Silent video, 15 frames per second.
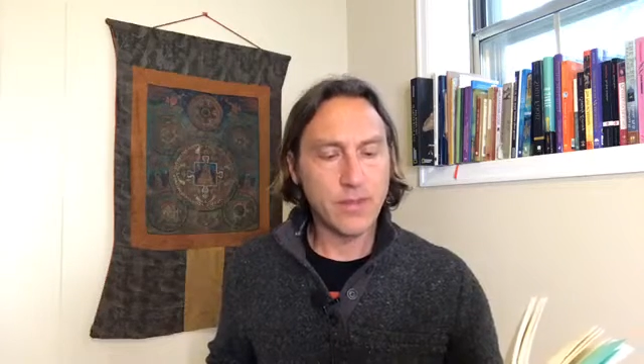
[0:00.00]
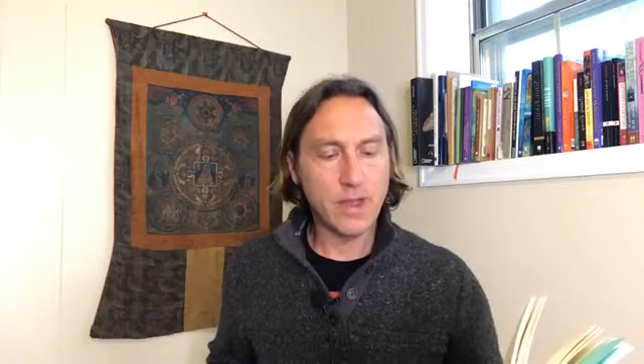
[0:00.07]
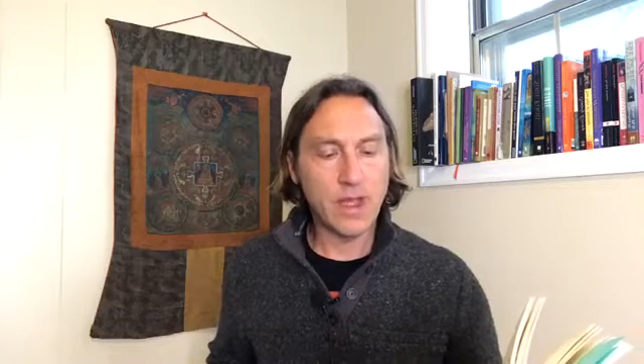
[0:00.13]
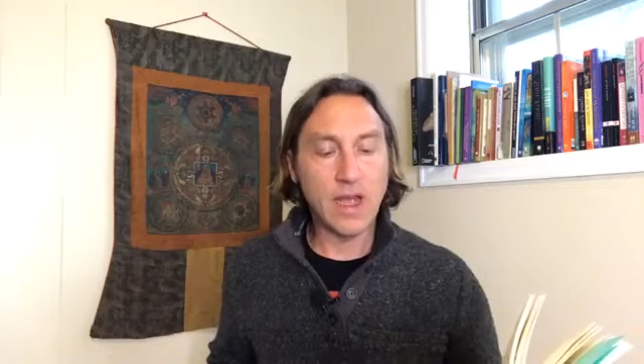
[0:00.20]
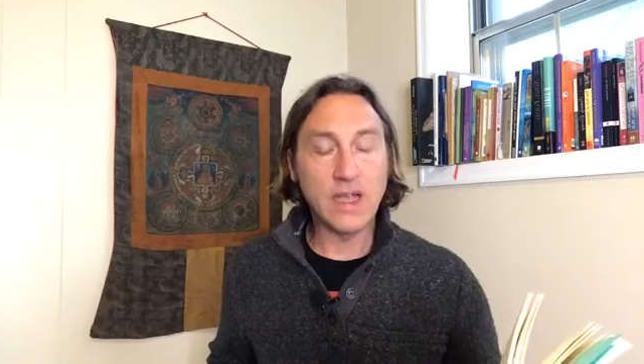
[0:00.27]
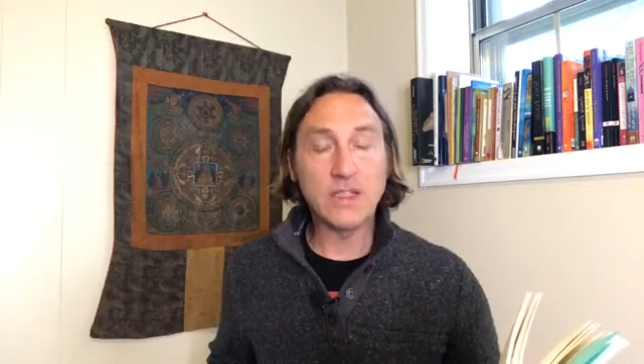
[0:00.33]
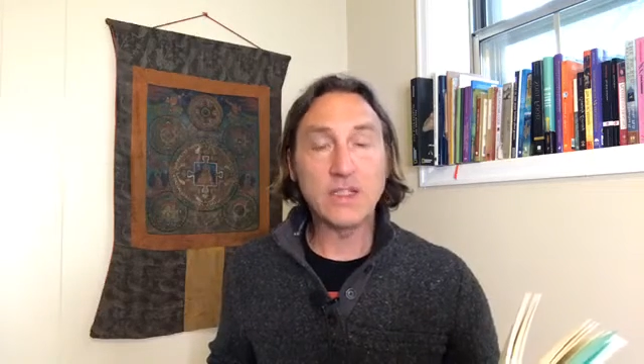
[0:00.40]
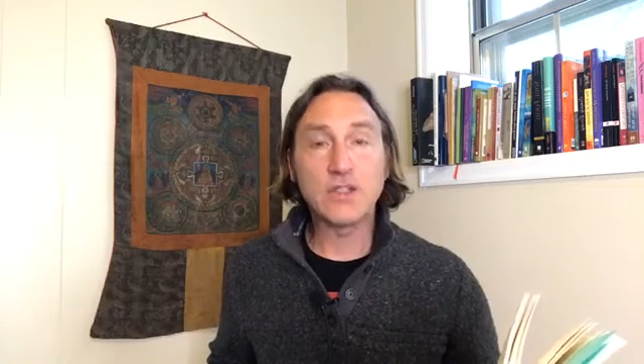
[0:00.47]

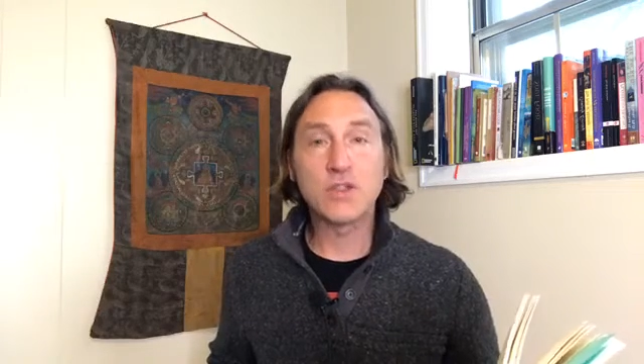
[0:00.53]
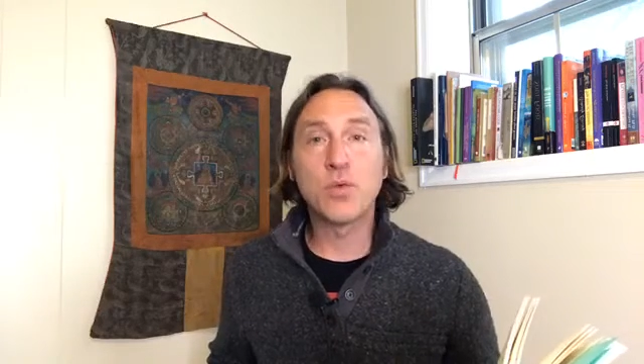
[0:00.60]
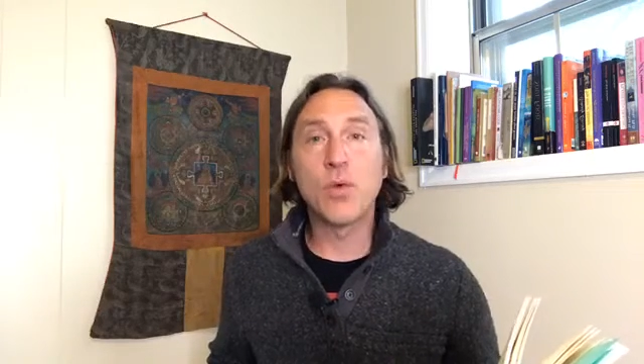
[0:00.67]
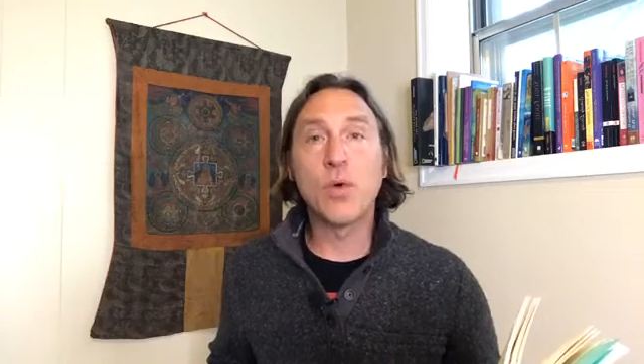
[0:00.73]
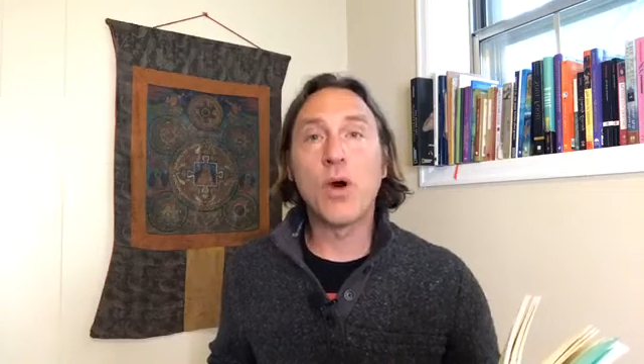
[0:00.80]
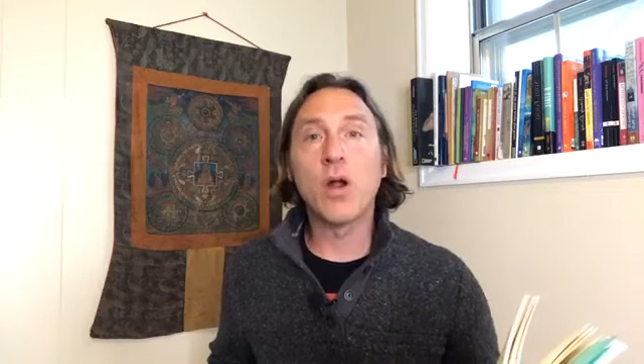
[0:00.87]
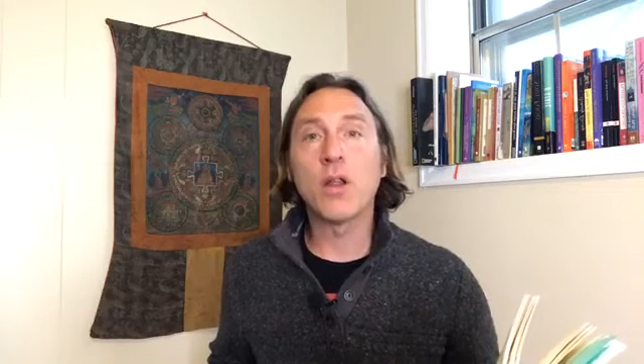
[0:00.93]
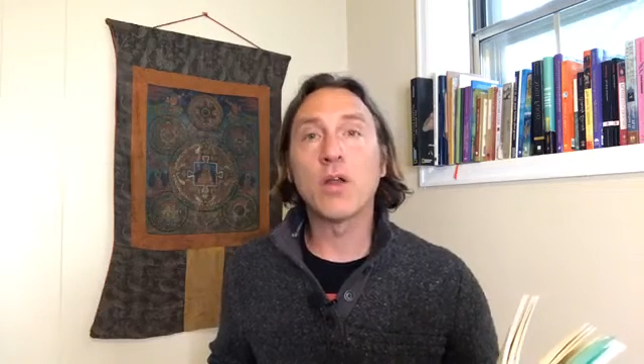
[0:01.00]
I
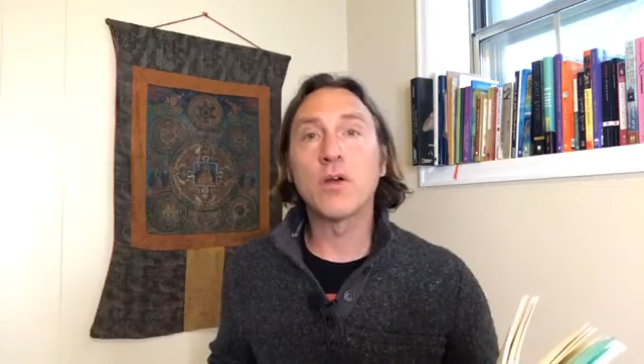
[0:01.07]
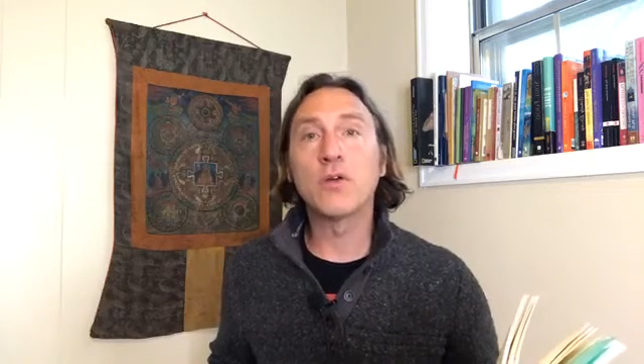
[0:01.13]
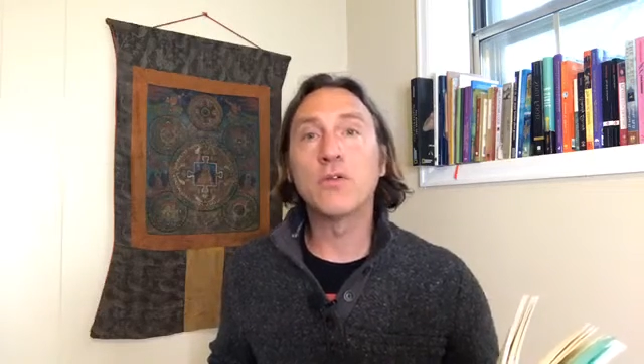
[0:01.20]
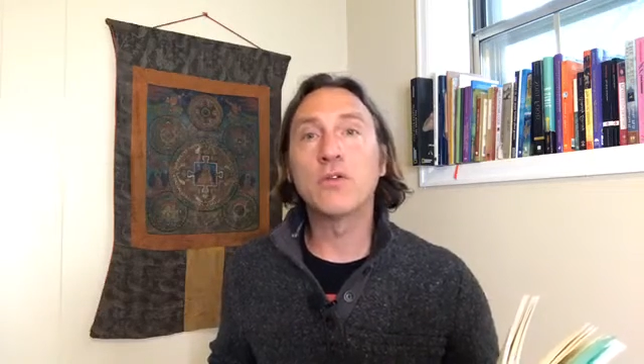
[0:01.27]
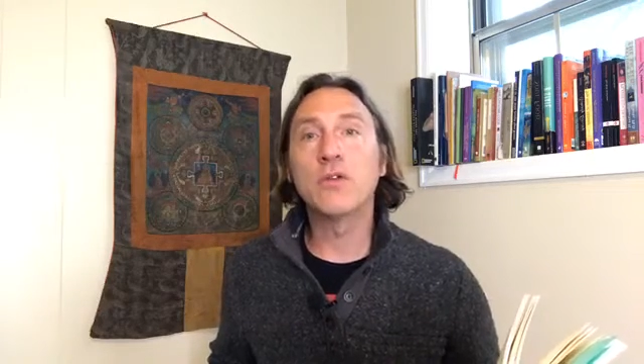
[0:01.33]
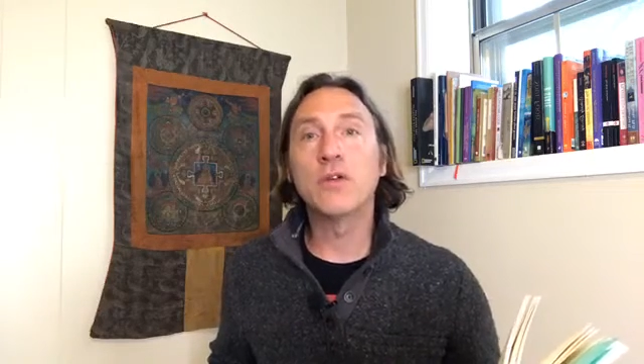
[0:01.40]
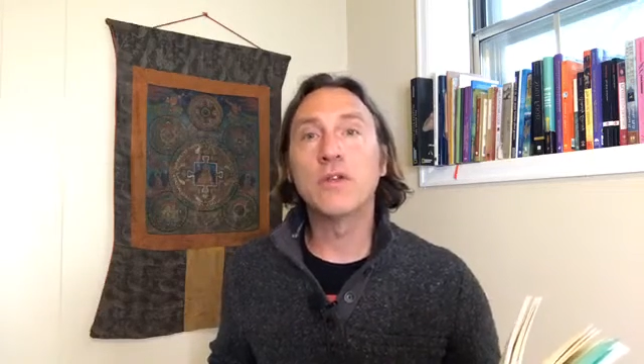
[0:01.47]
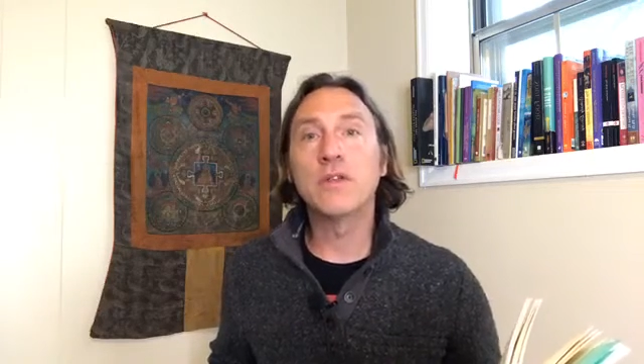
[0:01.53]
swallow
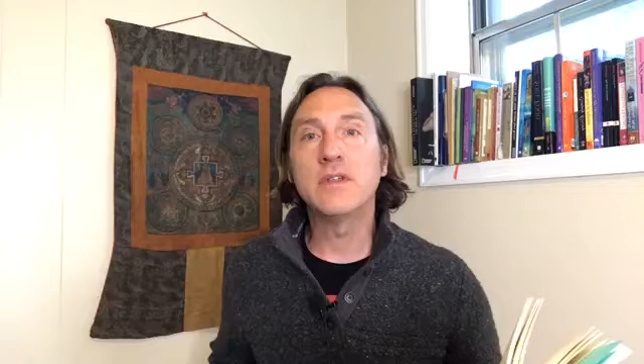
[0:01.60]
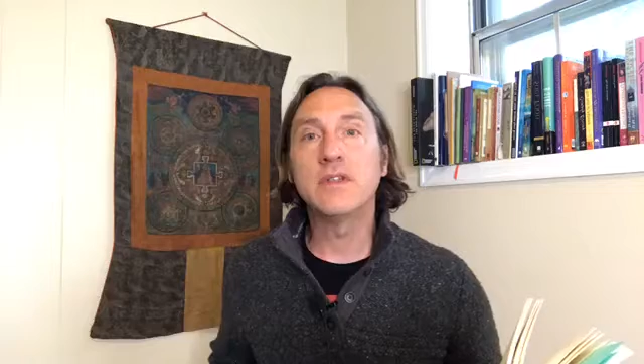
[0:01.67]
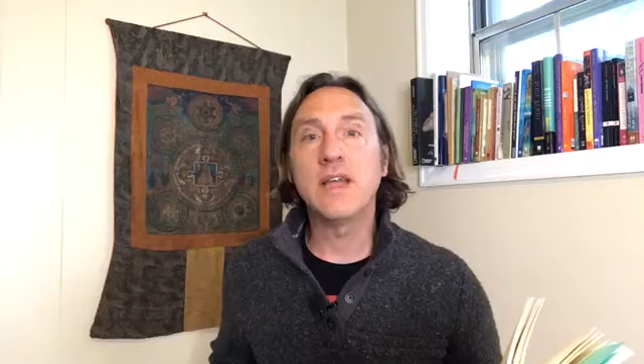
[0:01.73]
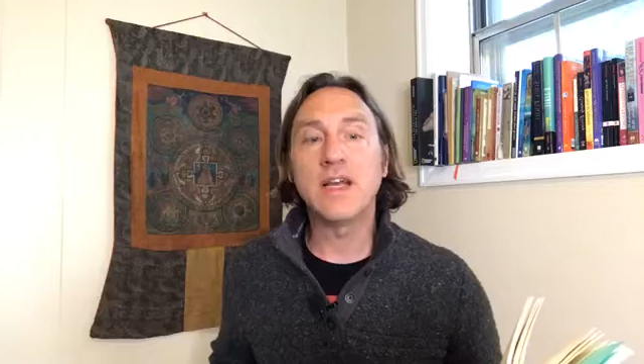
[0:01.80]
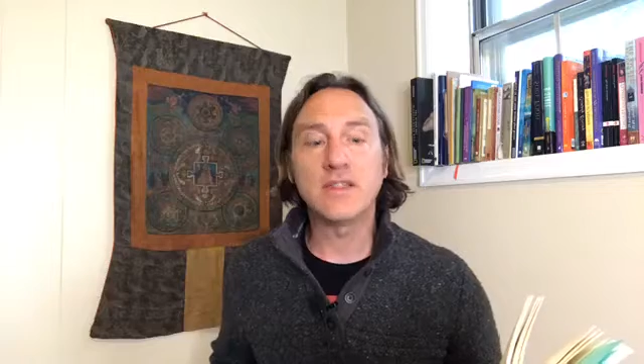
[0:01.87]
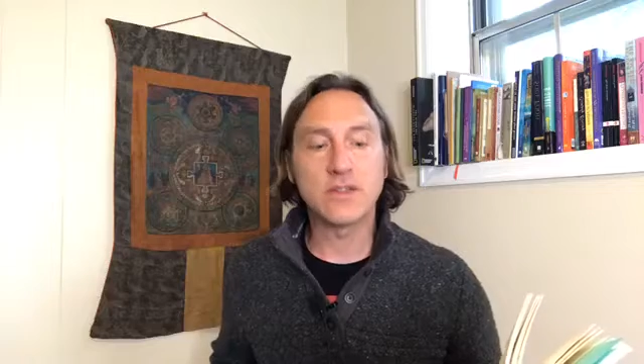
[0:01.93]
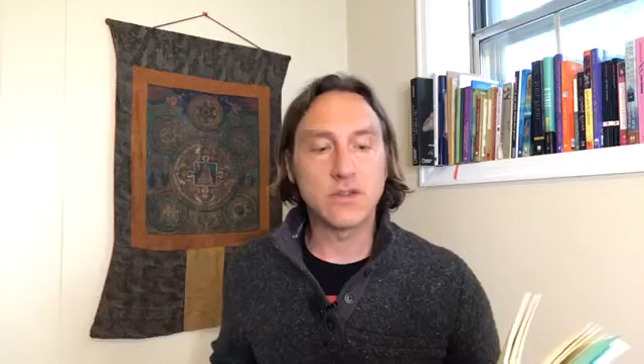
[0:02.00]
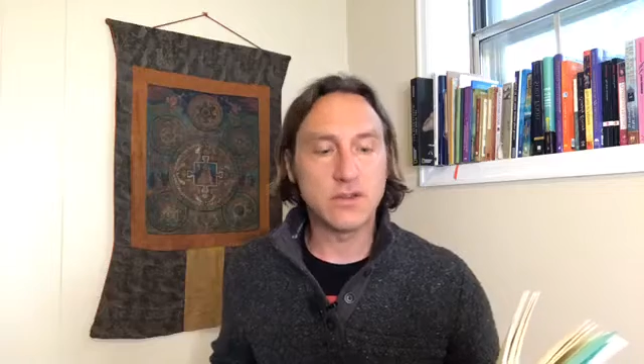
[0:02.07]

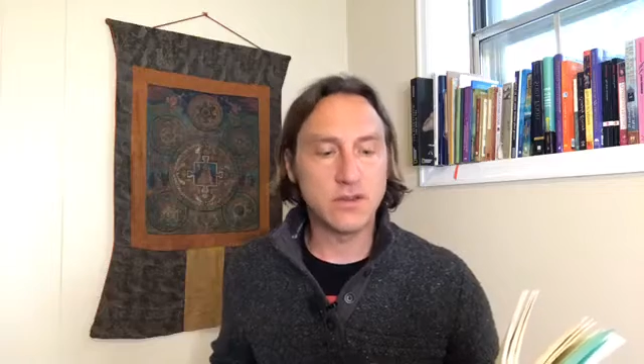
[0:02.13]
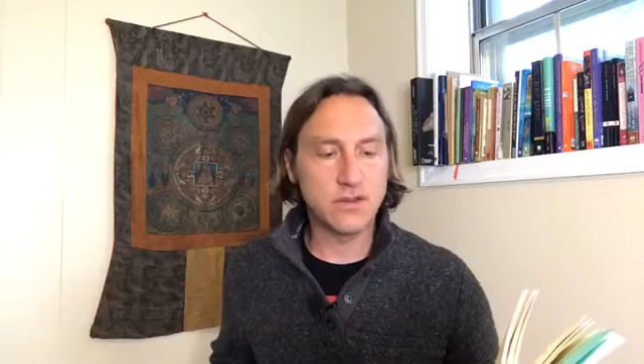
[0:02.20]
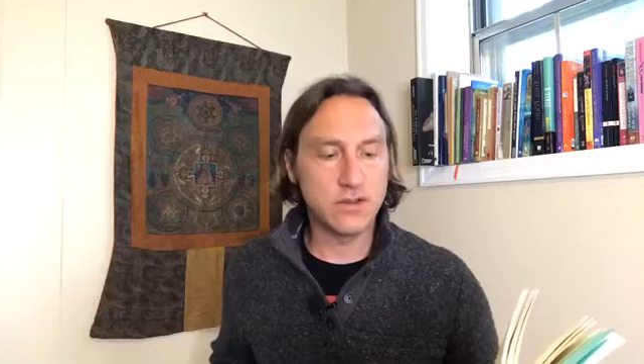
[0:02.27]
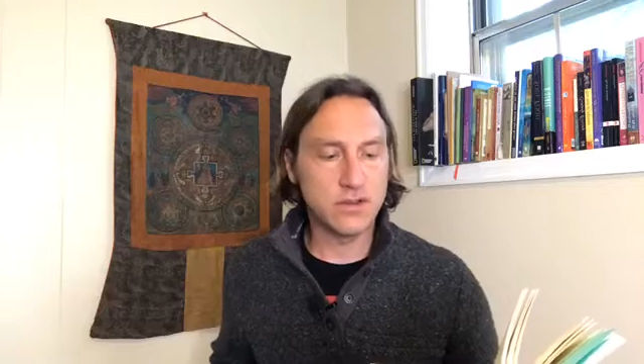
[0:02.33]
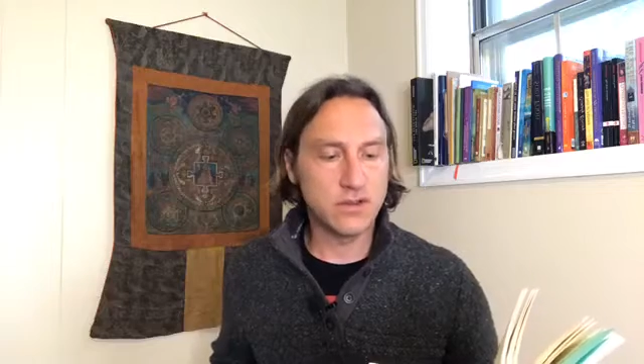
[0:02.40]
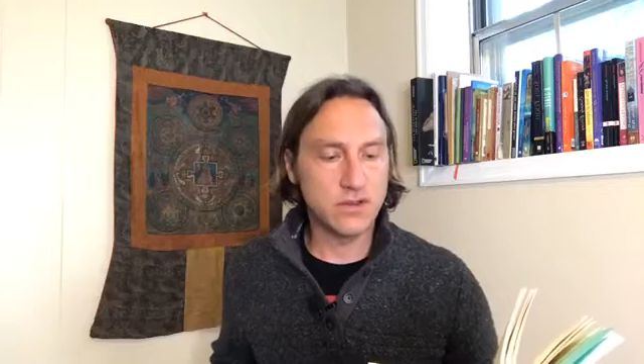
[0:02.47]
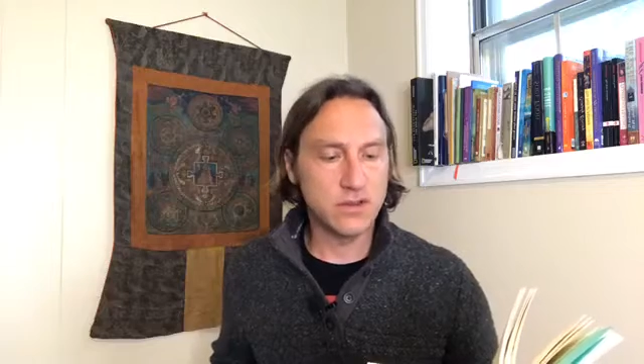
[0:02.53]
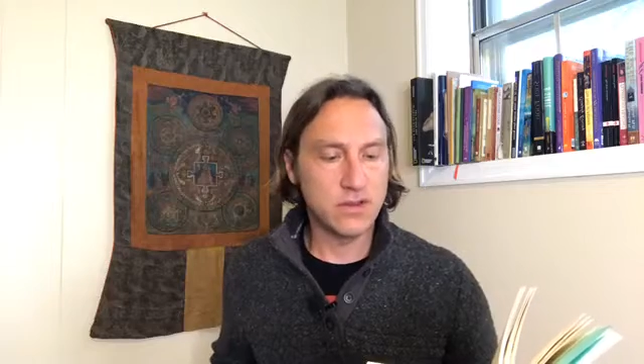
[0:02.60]

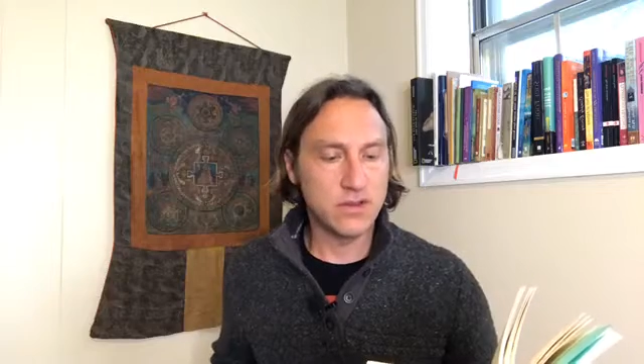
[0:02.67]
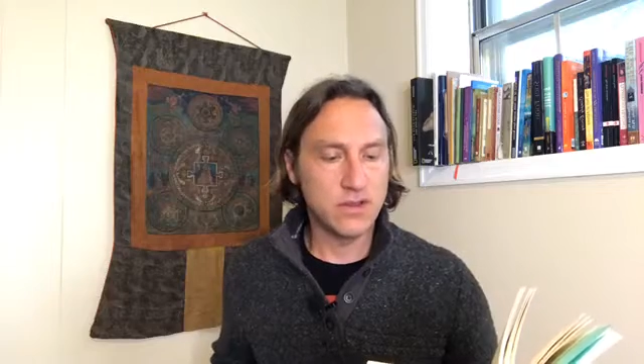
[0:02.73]
deserts